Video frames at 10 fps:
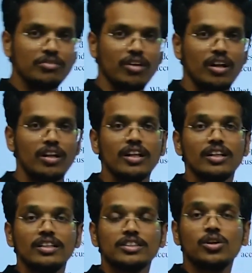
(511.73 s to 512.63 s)
Wall.
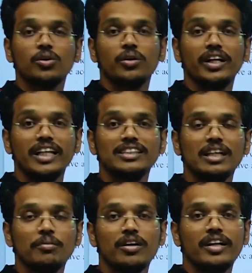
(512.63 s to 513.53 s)
So it is
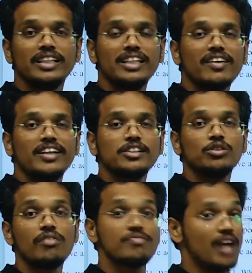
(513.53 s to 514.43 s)
about desecration
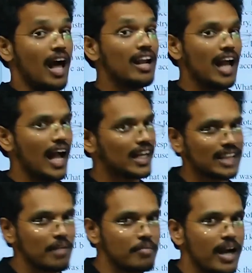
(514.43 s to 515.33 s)
of
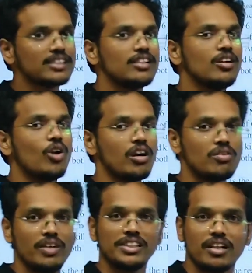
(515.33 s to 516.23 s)
Al-Aqsa Mosque, not
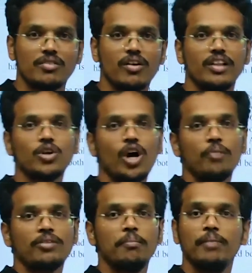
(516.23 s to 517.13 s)
Western Wall. So
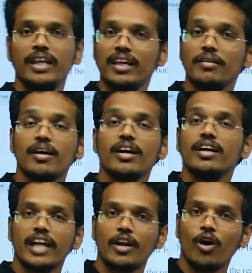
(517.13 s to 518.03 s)
option B
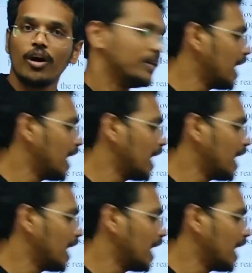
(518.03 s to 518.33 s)
cannot be the